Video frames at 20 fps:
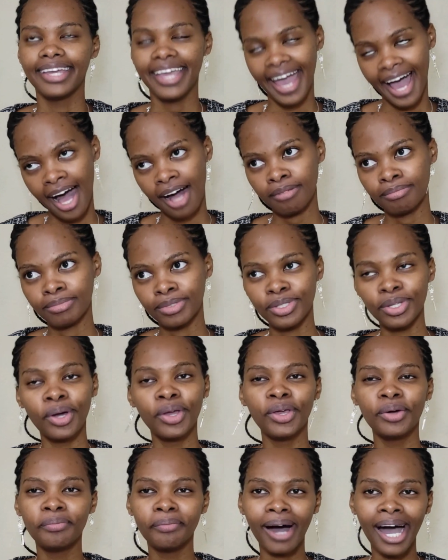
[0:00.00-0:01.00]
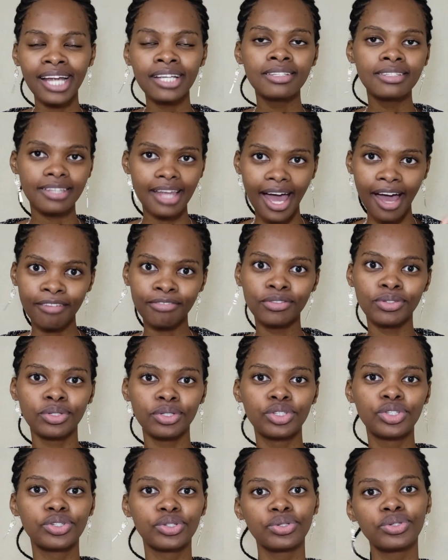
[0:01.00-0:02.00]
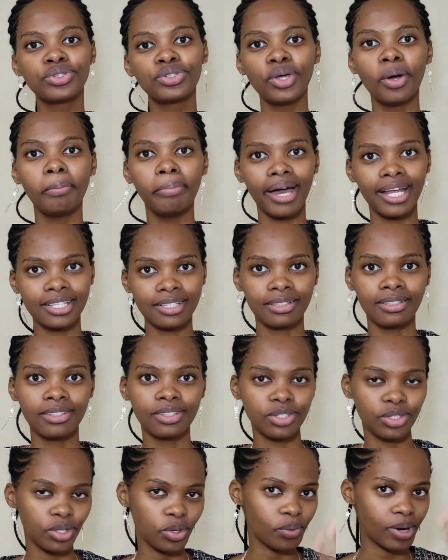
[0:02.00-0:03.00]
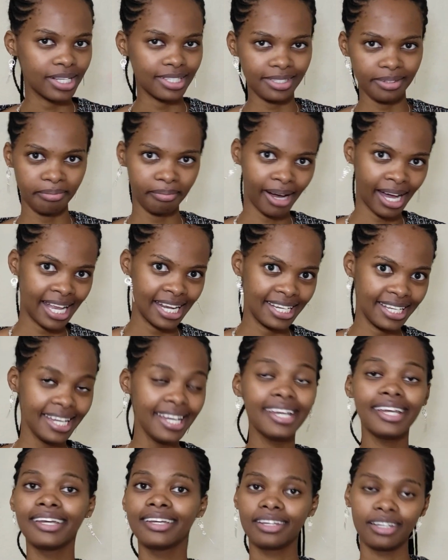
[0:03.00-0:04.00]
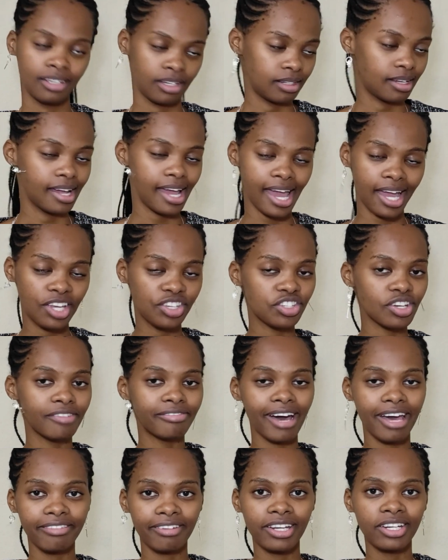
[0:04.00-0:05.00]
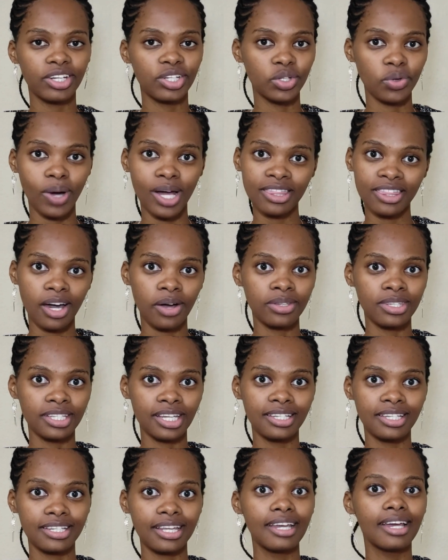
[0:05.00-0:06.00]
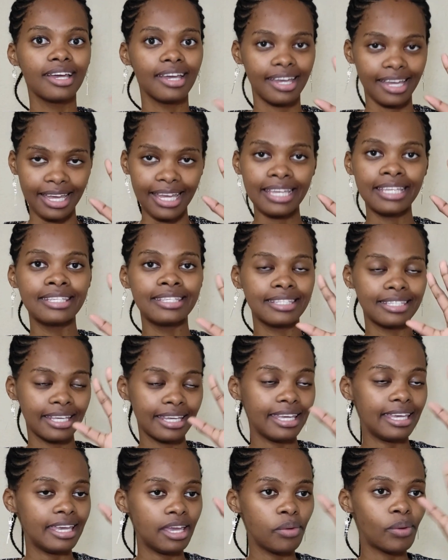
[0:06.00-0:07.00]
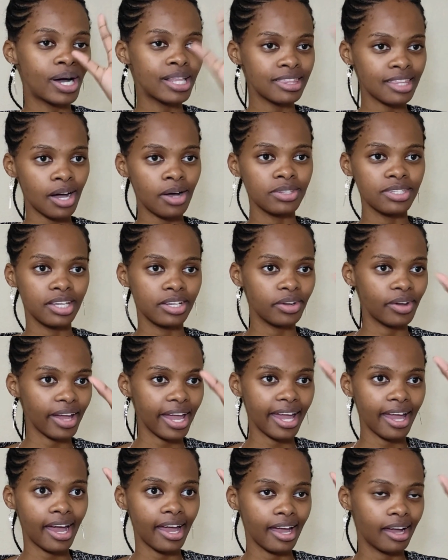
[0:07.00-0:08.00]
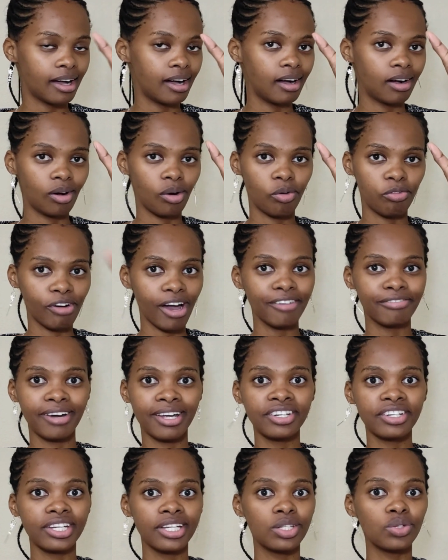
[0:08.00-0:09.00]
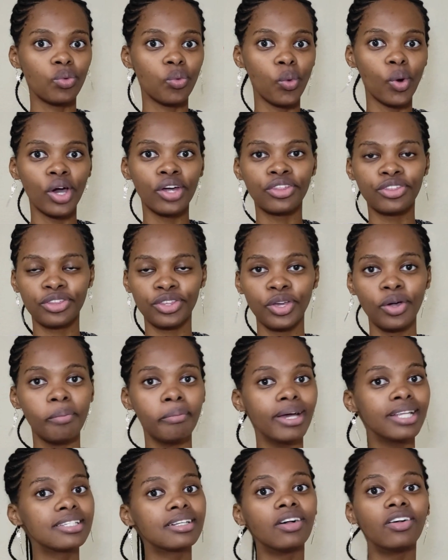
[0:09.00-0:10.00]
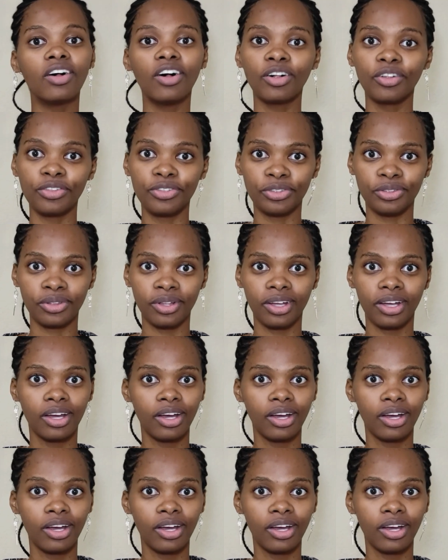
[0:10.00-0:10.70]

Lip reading: Yeah, so you might have to choose your battles. Do you want imali, extra 500 to 1,000? Is 1,000 or 500 worth your mental health?